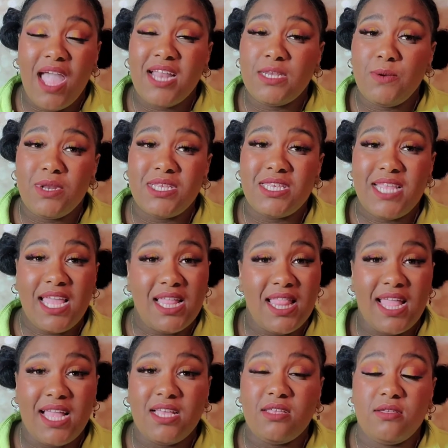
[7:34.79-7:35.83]
I just want to say,
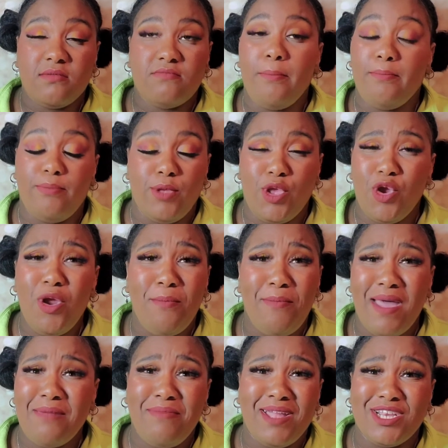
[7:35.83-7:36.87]
like, you're a
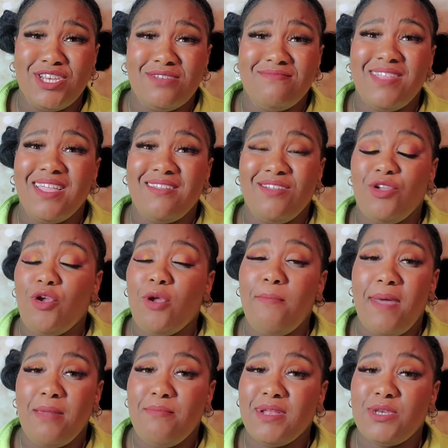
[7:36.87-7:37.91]
bad bitch. Like, you're a
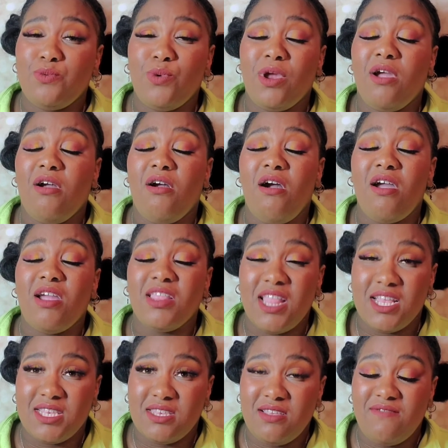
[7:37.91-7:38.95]
bad bitch
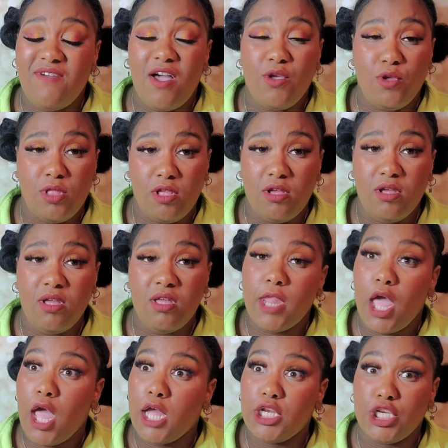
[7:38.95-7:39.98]
regardless of how you look.
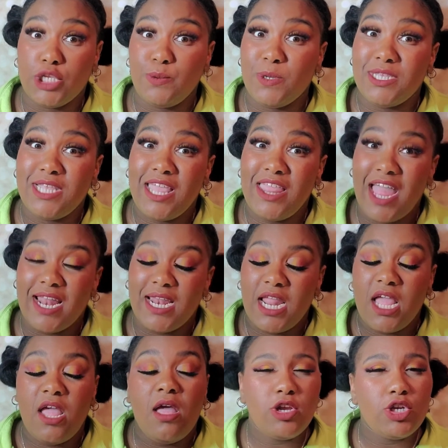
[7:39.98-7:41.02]
Just want to say that.
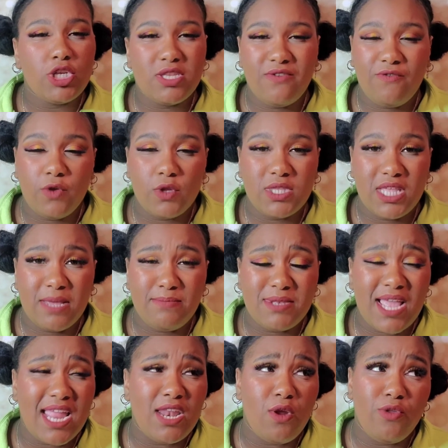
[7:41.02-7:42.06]
Those are just a few tips.
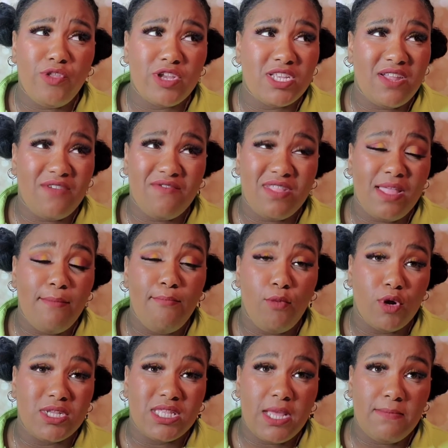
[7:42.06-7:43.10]
I know there's definitely
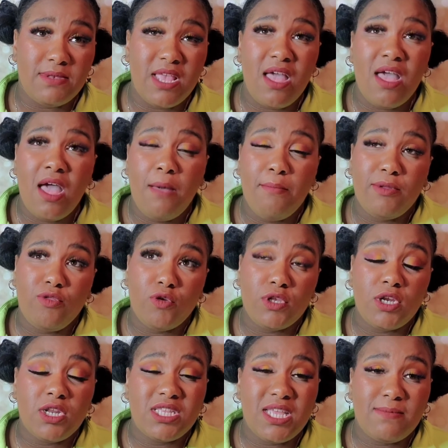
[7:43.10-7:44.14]
more tips, but those
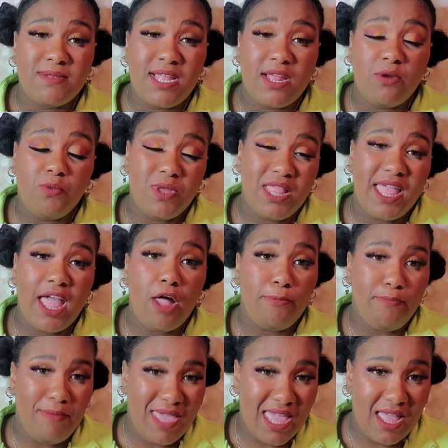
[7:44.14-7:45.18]
are the tips that really
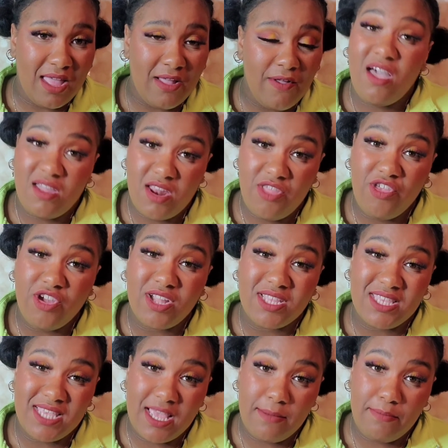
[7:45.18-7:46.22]
help me. Another
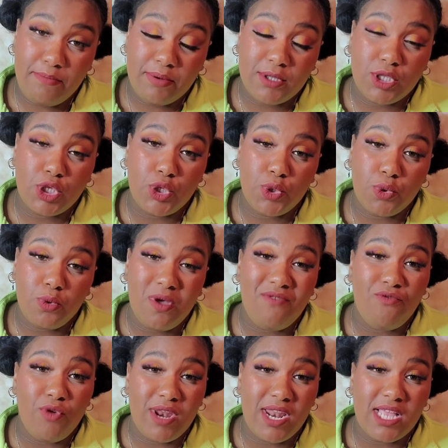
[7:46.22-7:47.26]
good tip to
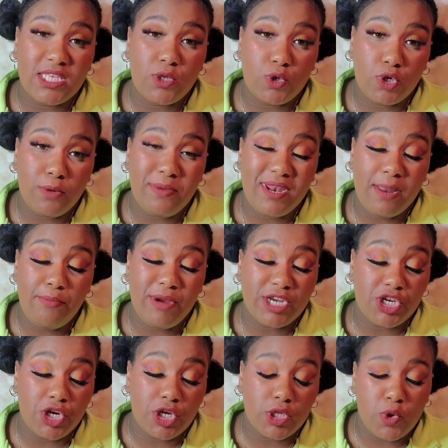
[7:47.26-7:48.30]
avoiding social media
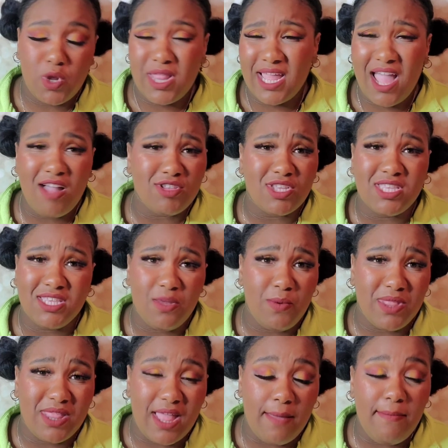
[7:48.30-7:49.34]
pressures, or like how to deal
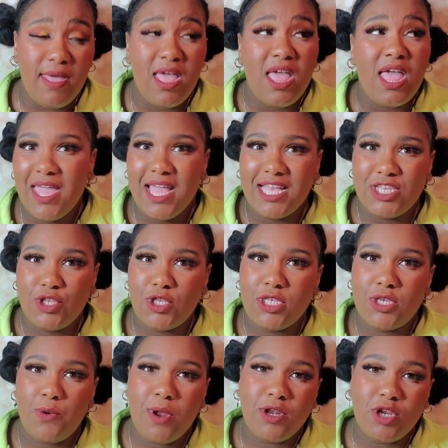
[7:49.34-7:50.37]
with them, is to
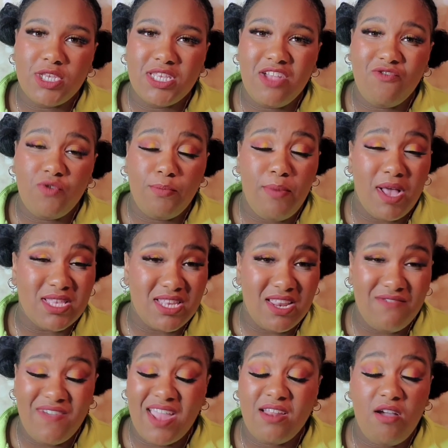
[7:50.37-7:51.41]
surround yourself with
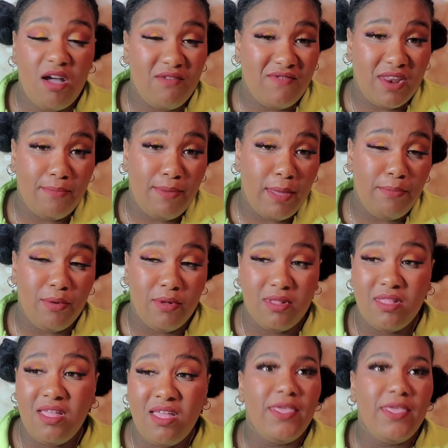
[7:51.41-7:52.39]
positive and confident people.